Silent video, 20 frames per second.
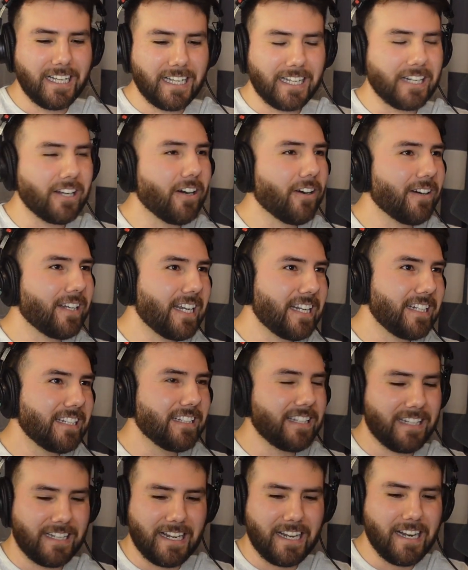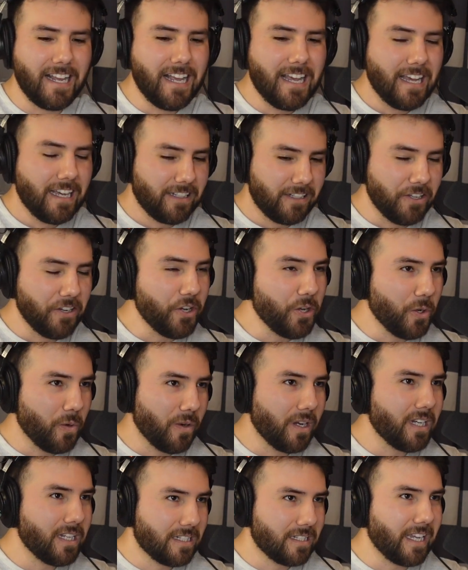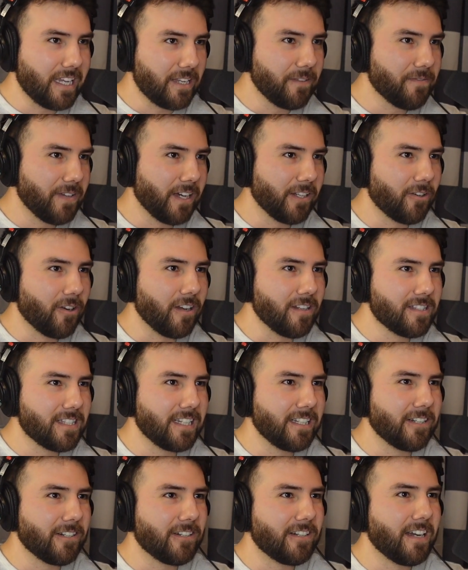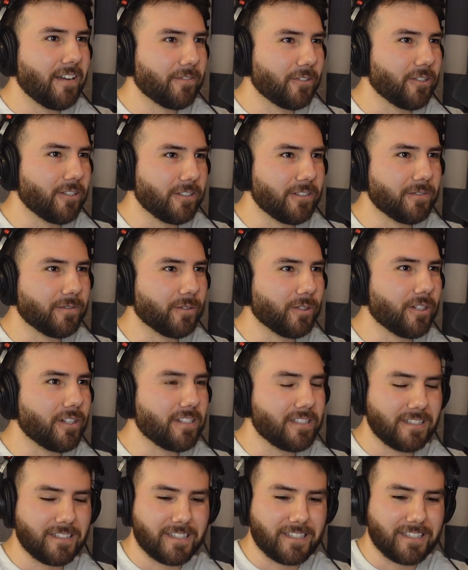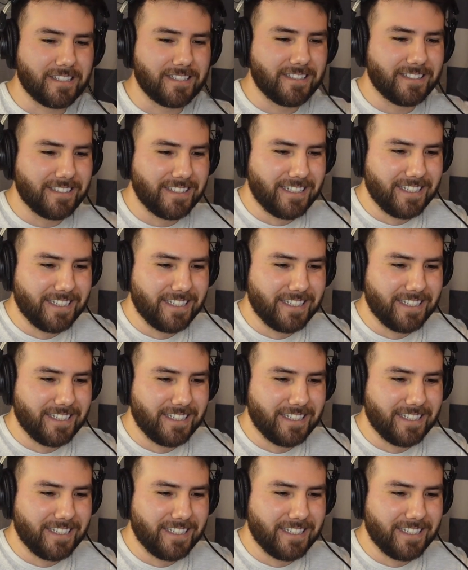and then the new one is like you found her on Tinder after a divorce and shit.